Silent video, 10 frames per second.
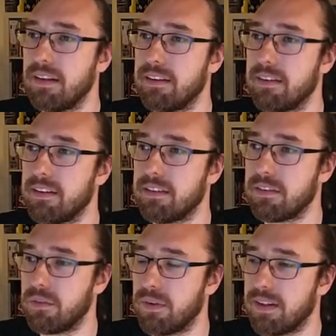Let's
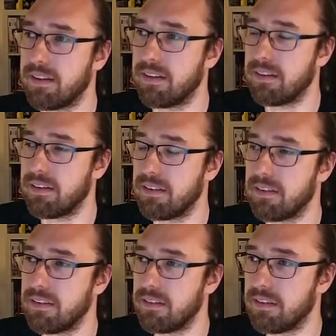just run
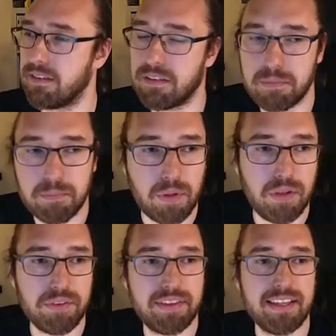a
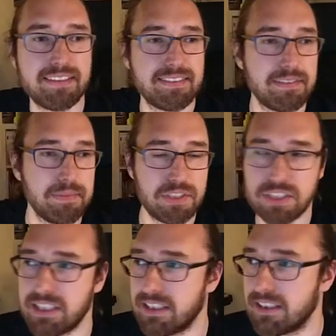small test
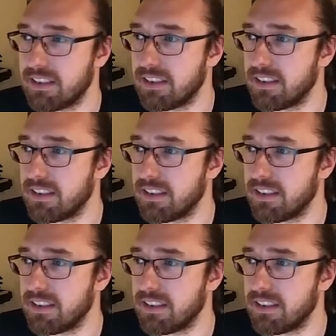machine.